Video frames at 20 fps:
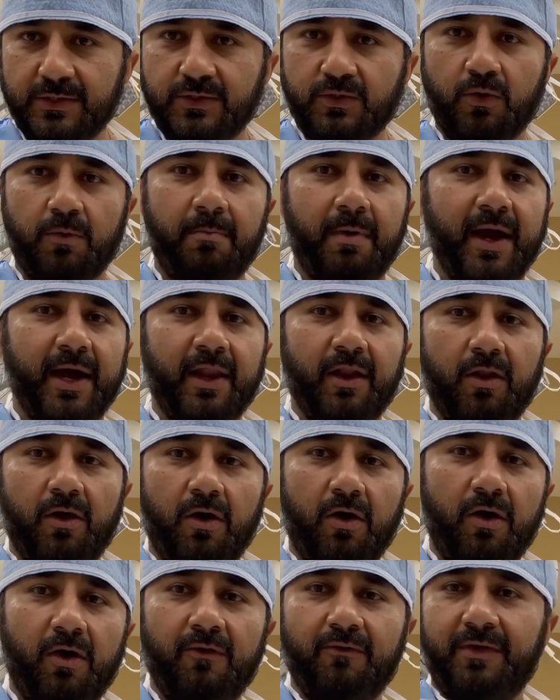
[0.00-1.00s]
So by
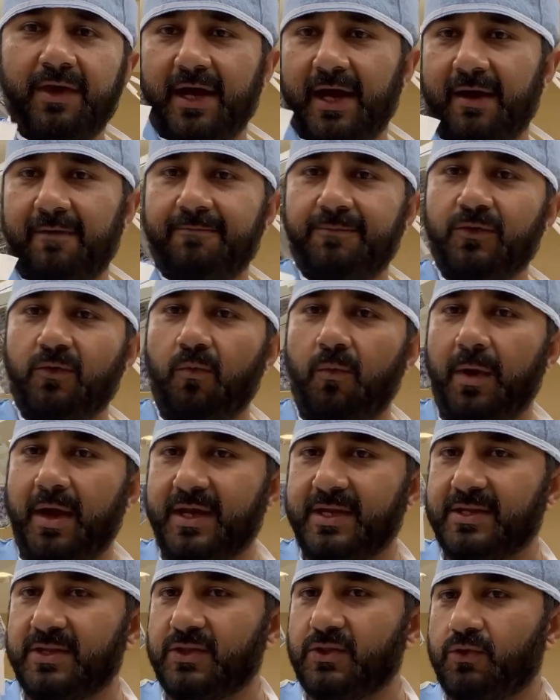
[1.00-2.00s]
law, we have to
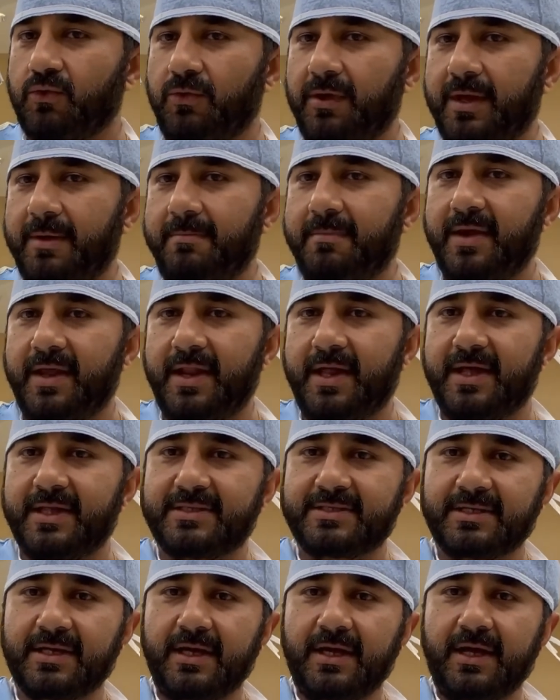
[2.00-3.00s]
wait 3 minutes